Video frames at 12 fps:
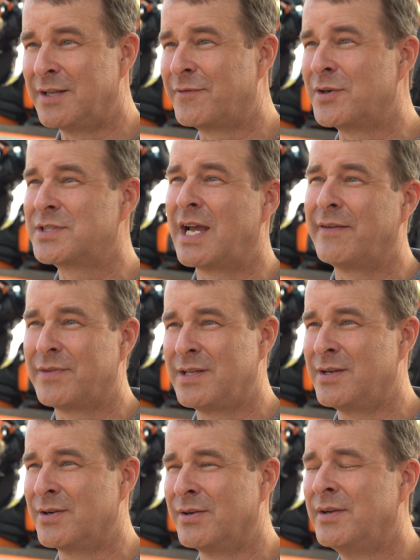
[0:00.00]
in the first half of the
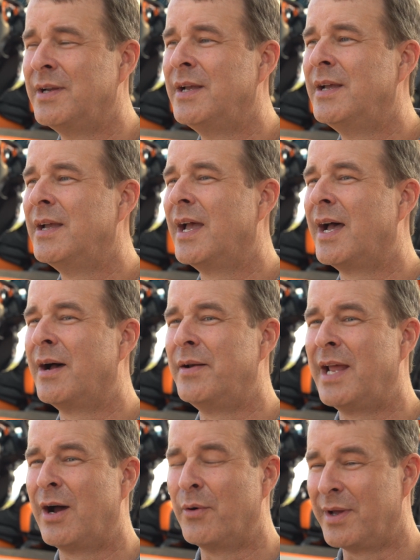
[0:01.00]
year.
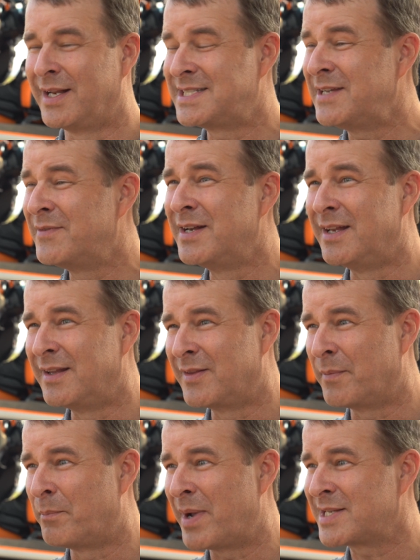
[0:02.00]
Now, and it's even
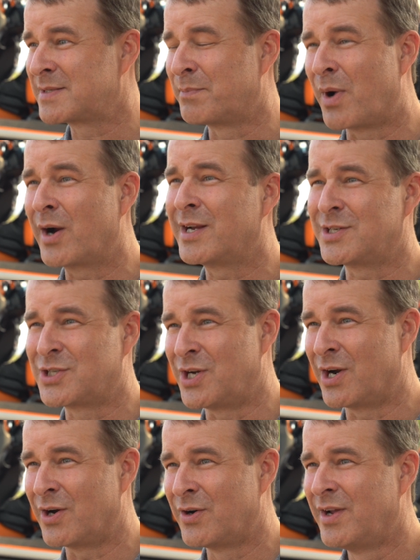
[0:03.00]
the best market
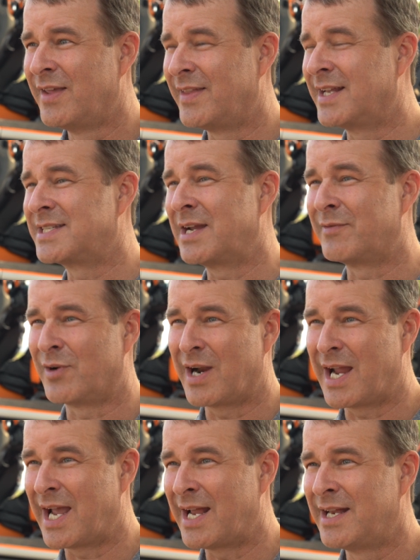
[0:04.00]
share that's ever
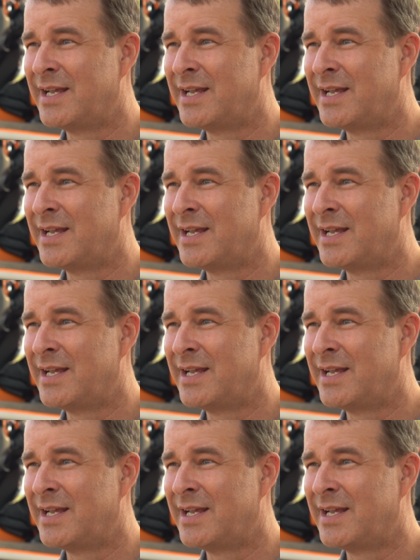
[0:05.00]
had.